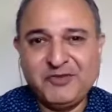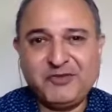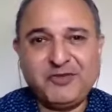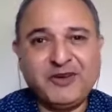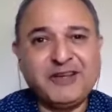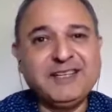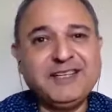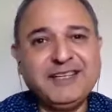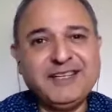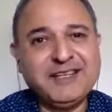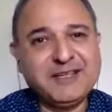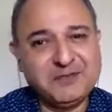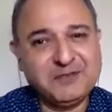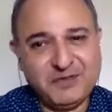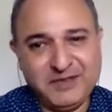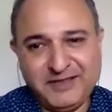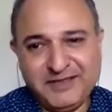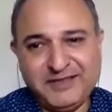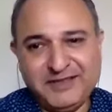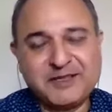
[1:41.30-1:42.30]
finally
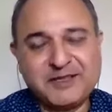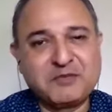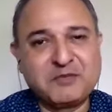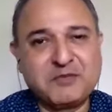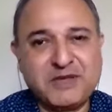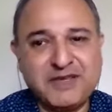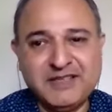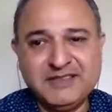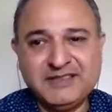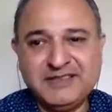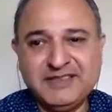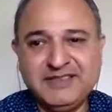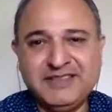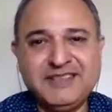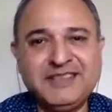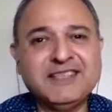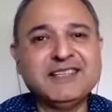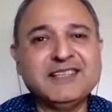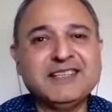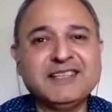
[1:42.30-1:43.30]
completed her BSc
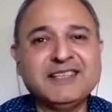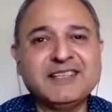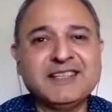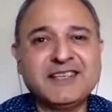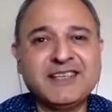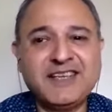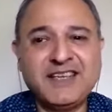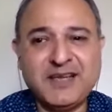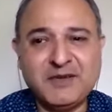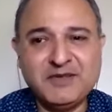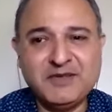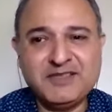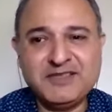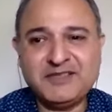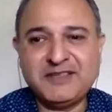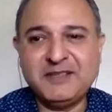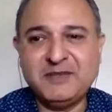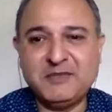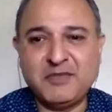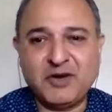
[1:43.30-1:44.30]
in
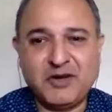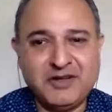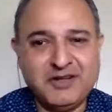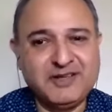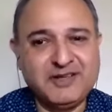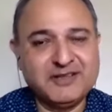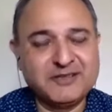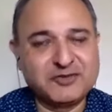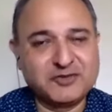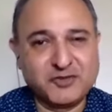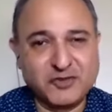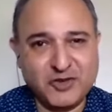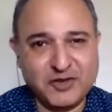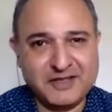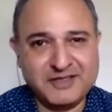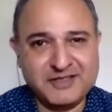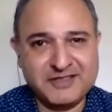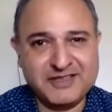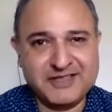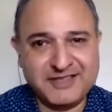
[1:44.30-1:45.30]
chemistry, botany, and
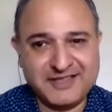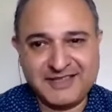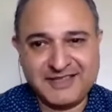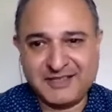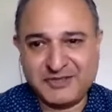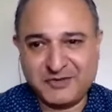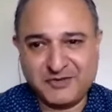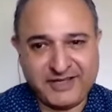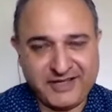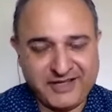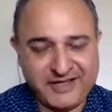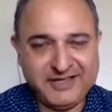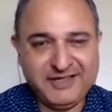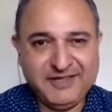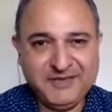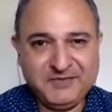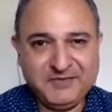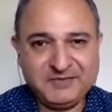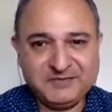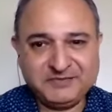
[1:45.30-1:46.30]
zoology at the age of
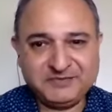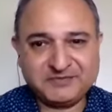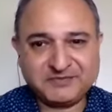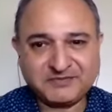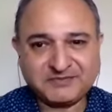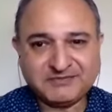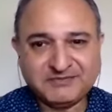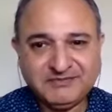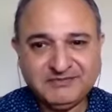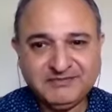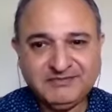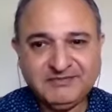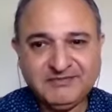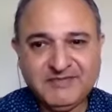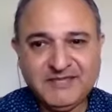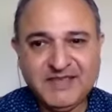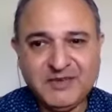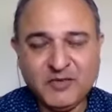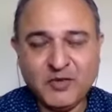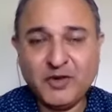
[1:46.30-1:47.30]
18.
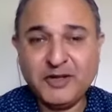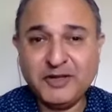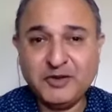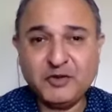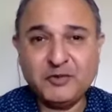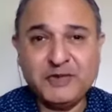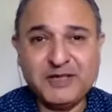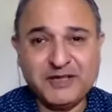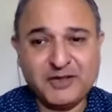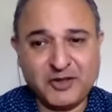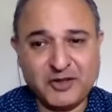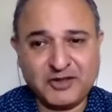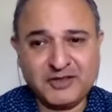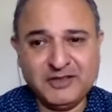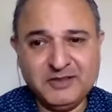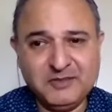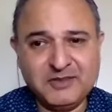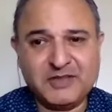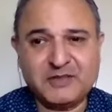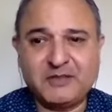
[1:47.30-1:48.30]
Wanted to be a
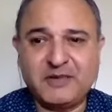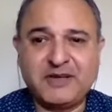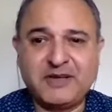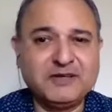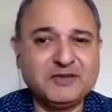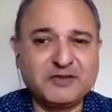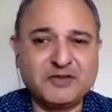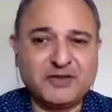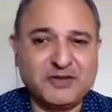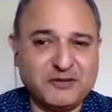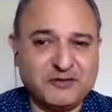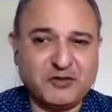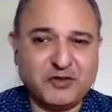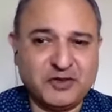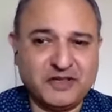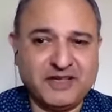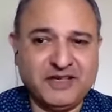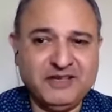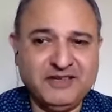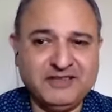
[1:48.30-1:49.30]
doctor, but her parents couldn't
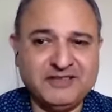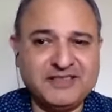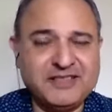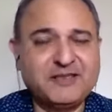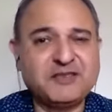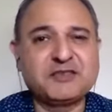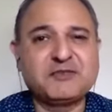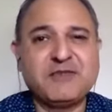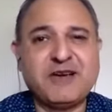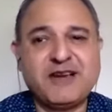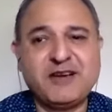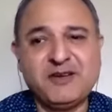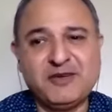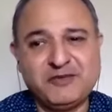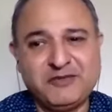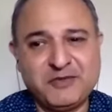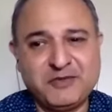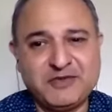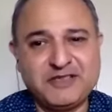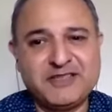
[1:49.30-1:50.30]
afford that. And she was married
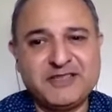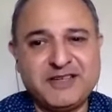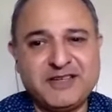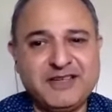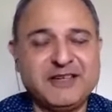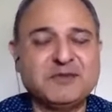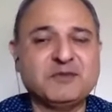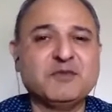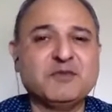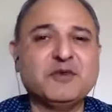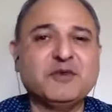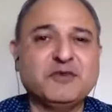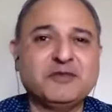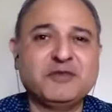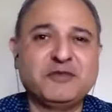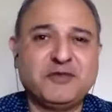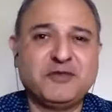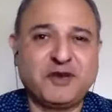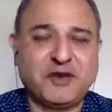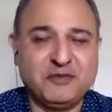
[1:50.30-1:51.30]
off immediately and
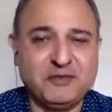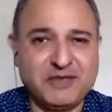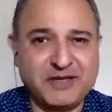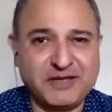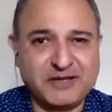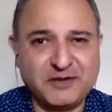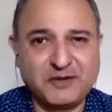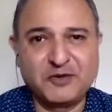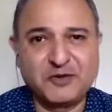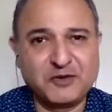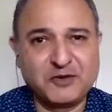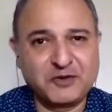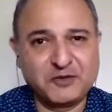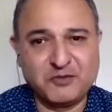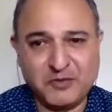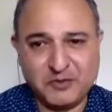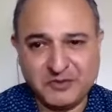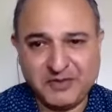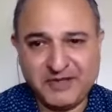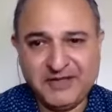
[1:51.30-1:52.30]
moved from Bengaluru
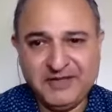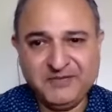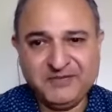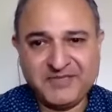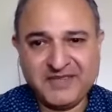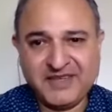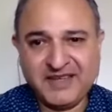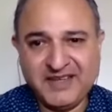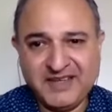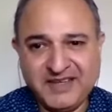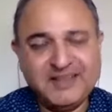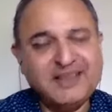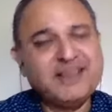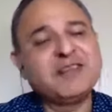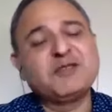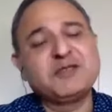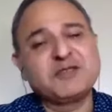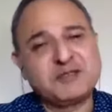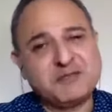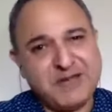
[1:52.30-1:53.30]
to Mumbai.
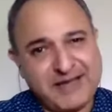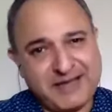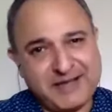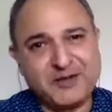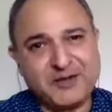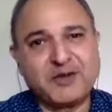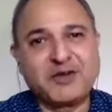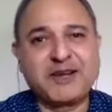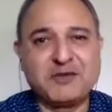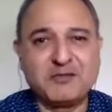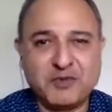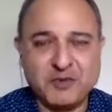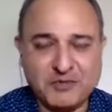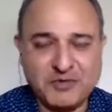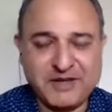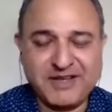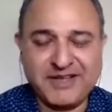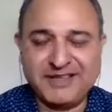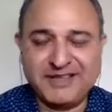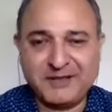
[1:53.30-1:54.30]
It was Bangalore and
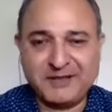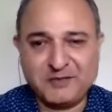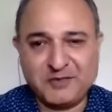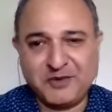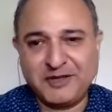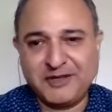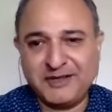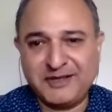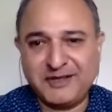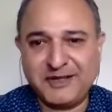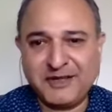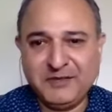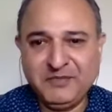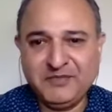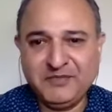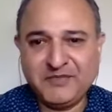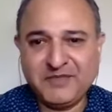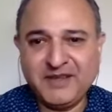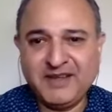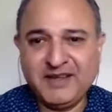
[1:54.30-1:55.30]
Mumbai at that point in
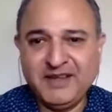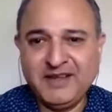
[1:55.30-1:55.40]
time.